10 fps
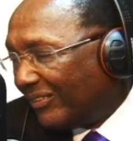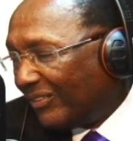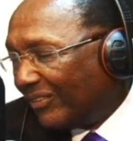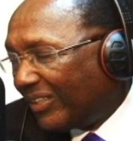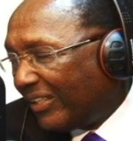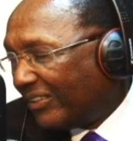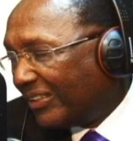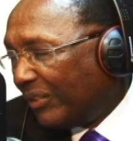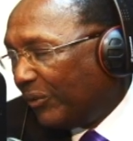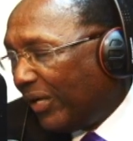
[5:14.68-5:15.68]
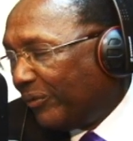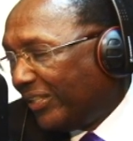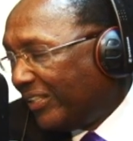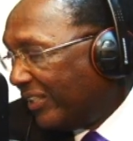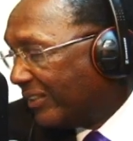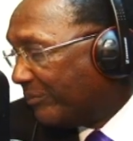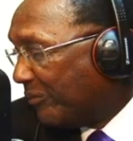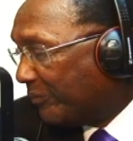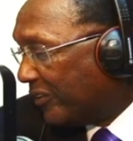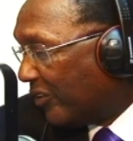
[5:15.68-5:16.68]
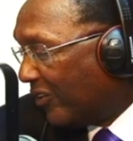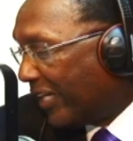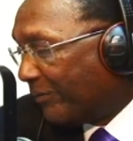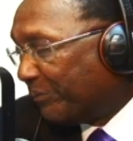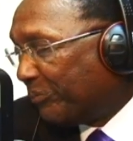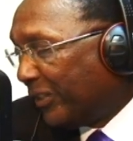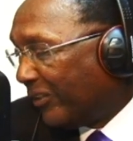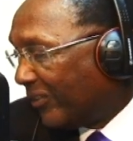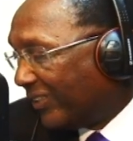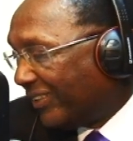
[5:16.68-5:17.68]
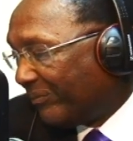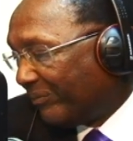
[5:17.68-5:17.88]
You can see why we need longer period.